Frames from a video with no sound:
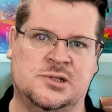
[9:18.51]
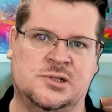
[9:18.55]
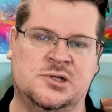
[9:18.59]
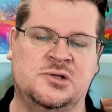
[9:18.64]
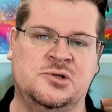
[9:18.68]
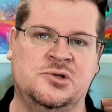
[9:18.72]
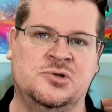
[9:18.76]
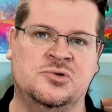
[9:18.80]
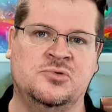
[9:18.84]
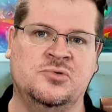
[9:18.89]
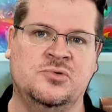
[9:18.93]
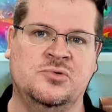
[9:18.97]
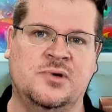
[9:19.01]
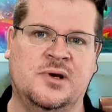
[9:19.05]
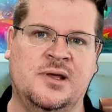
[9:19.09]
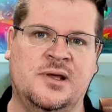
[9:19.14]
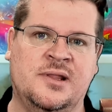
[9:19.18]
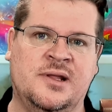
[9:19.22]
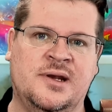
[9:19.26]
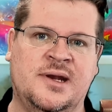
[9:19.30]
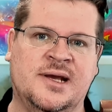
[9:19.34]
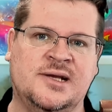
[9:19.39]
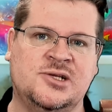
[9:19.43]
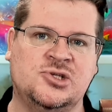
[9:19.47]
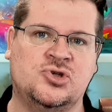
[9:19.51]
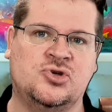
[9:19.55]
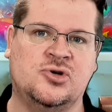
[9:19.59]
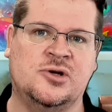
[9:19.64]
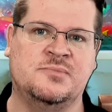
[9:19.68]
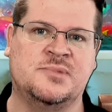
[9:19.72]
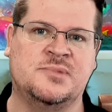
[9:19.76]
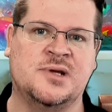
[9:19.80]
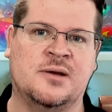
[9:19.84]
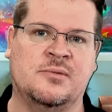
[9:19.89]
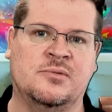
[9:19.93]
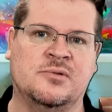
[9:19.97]
you in the next
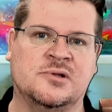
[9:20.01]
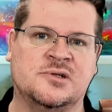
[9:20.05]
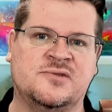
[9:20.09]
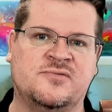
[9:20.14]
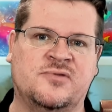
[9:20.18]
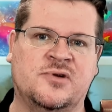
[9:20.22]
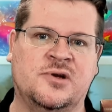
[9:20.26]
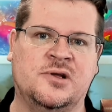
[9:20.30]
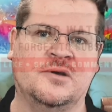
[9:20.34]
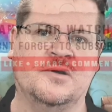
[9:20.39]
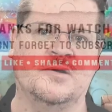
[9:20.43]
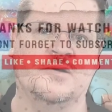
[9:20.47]
Streamtabulous video.